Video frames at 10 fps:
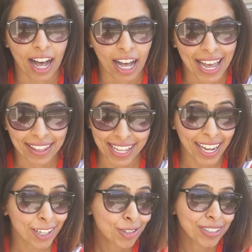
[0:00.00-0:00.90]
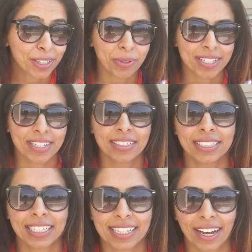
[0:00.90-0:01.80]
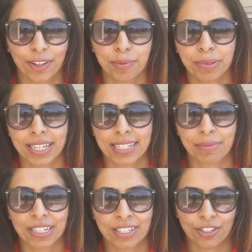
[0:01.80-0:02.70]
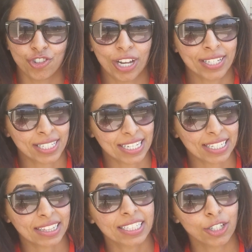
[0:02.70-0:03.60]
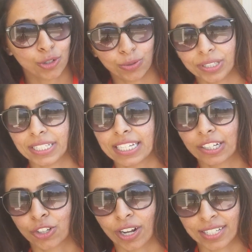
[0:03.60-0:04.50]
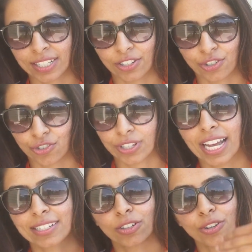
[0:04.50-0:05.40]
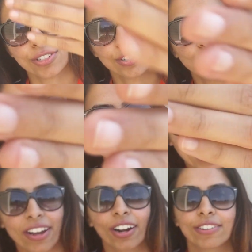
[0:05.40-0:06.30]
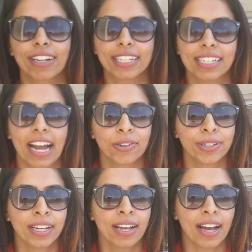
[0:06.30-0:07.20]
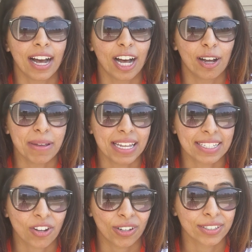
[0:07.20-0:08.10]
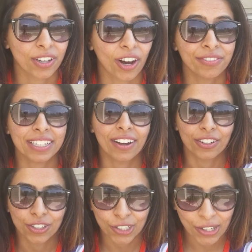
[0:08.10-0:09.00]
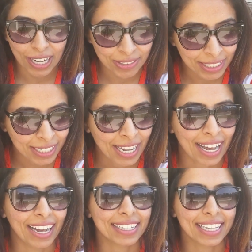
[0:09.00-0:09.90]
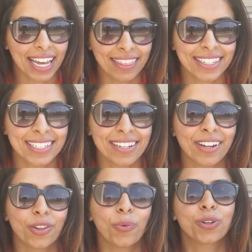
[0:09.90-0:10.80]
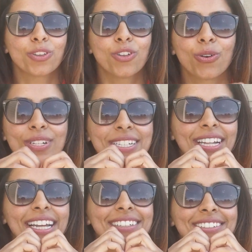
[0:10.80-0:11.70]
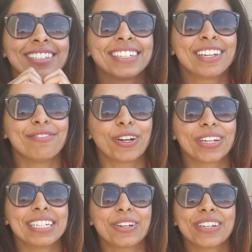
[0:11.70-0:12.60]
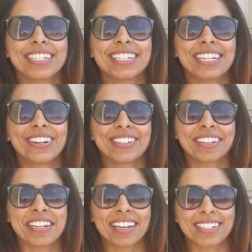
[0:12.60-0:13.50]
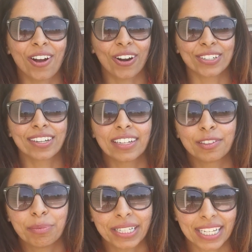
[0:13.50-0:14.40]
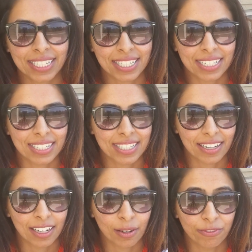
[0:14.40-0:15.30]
And actually, coincidentally, the other place I'm going to suggest is literally across the street, as close as you and I are right now. It's called Coffee Underground. Again, this is another one of those like very near and dear to Kanika's heart kind of places.